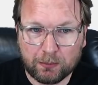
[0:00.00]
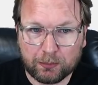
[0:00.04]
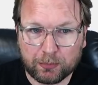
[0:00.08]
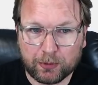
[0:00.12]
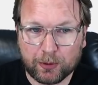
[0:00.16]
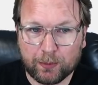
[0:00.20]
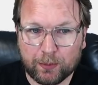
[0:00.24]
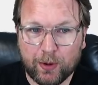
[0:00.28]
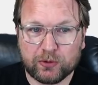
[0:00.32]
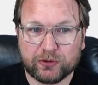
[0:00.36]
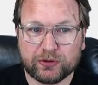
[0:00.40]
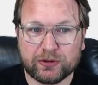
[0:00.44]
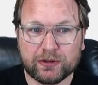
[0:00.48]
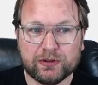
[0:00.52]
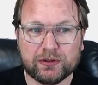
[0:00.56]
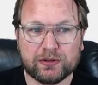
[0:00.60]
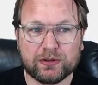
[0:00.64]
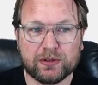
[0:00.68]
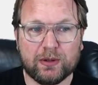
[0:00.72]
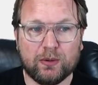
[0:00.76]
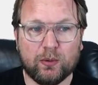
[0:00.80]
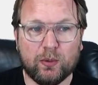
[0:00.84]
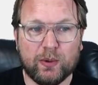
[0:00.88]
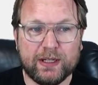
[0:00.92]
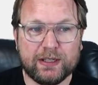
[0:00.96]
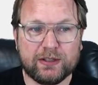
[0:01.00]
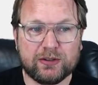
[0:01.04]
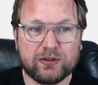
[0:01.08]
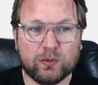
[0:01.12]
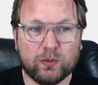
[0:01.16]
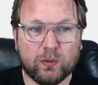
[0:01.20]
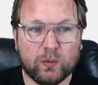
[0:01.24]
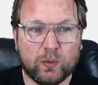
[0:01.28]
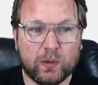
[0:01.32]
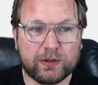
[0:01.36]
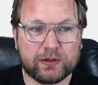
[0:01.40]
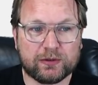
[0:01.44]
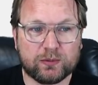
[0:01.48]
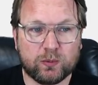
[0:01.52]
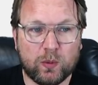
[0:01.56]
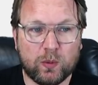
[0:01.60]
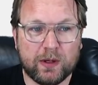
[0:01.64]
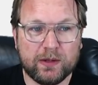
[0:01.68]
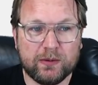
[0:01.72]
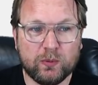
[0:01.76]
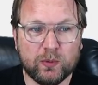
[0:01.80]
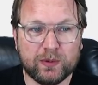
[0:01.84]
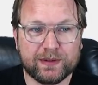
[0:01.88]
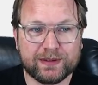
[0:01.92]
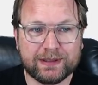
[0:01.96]
promotions, which was
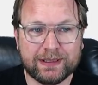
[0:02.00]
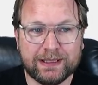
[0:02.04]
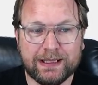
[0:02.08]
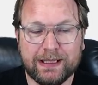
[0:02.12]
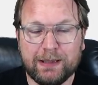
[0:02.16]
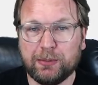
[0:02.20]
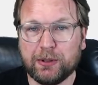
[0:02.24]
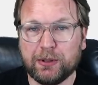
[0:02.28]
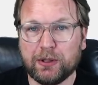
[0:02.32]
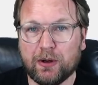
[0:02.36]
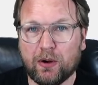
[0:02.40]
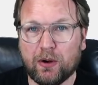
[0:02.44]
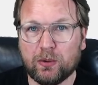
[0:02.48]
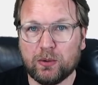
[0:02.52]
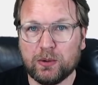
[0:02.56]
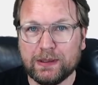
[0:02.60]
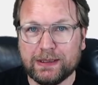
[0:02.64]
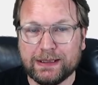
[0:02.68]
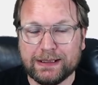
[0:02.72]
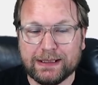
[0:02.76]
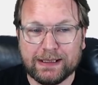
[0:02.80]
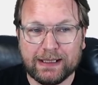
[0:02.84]
one was Klippyo.